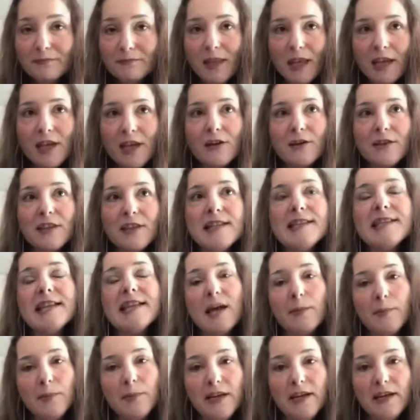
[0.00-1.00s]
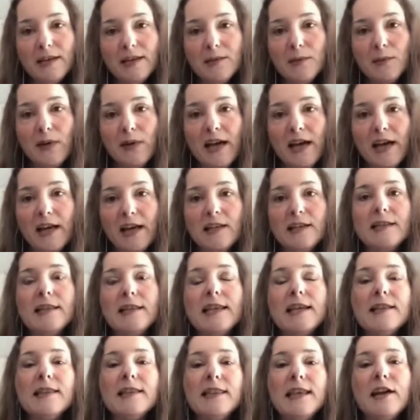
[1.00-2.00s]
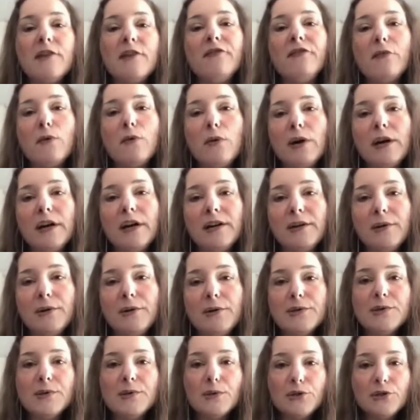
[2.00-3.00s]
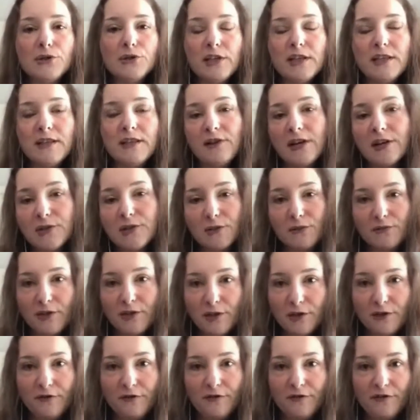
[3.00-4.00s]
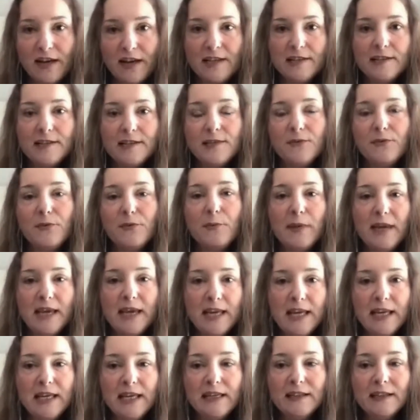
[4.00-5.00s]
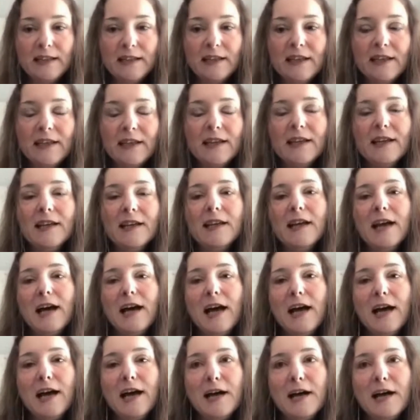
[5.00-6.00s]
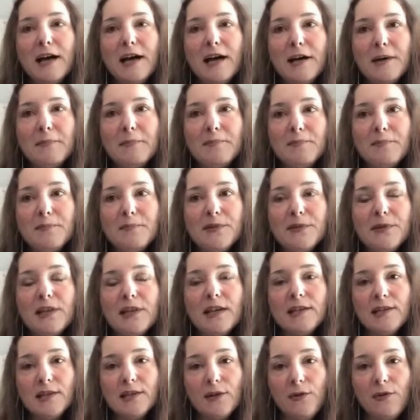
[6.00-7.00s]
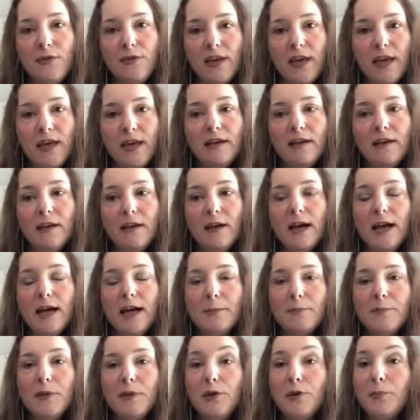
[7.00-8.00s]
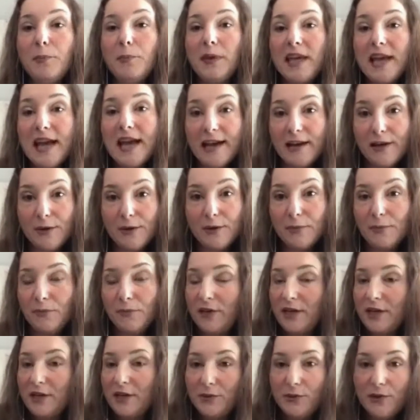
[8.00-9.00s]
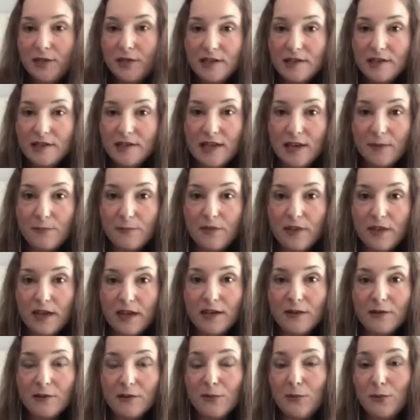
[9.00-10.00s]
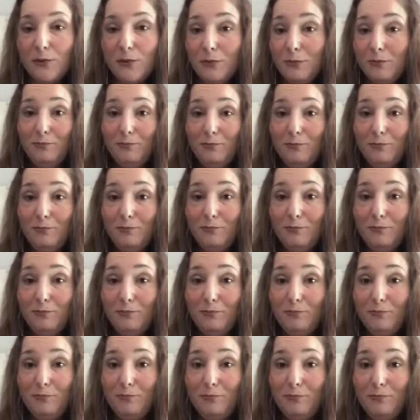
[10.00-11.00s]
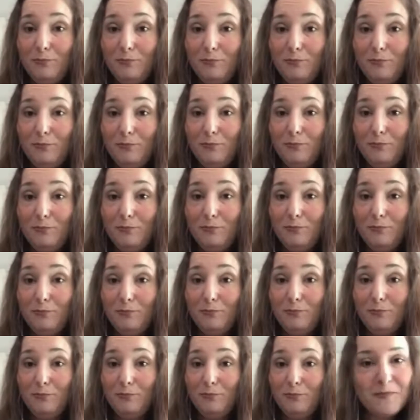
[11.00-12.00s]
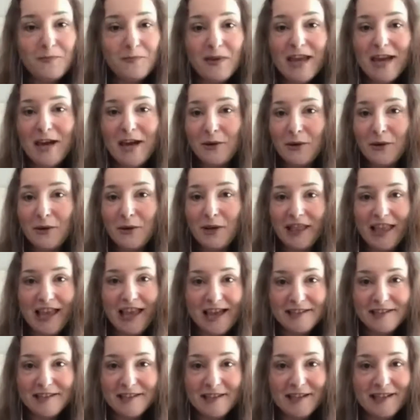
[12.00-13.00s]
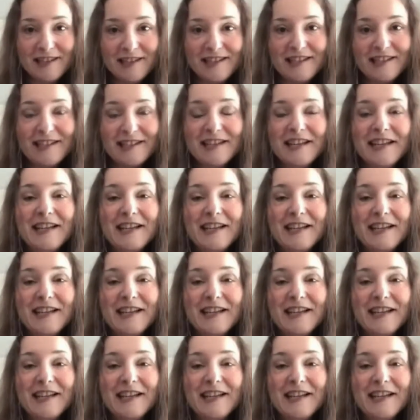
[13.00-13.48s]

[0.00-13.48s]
that's happening as well, and that therefore her social interaction with her friends is remaining. So that's a good thing. Piano, we are doing the same things, but that's it. We are now having online piano classes